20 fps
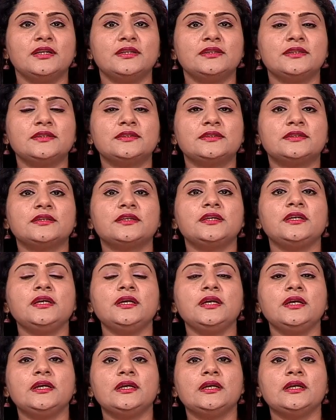The
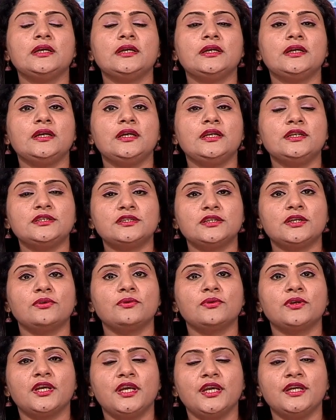three
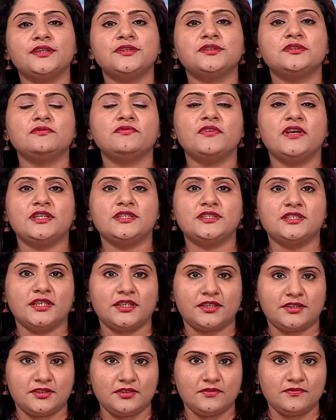interrogative
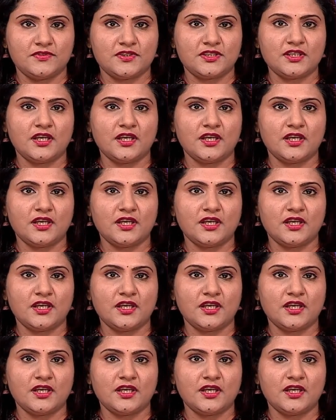adjectives